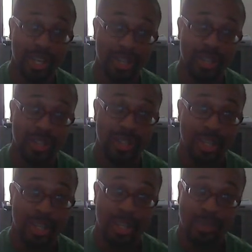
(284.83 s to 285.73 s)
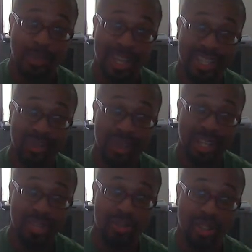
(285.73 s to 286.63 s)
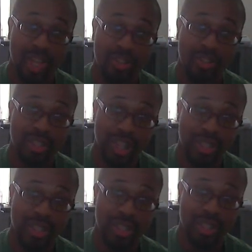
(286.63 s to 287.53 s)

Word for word: Henderson. He passed away in 2010.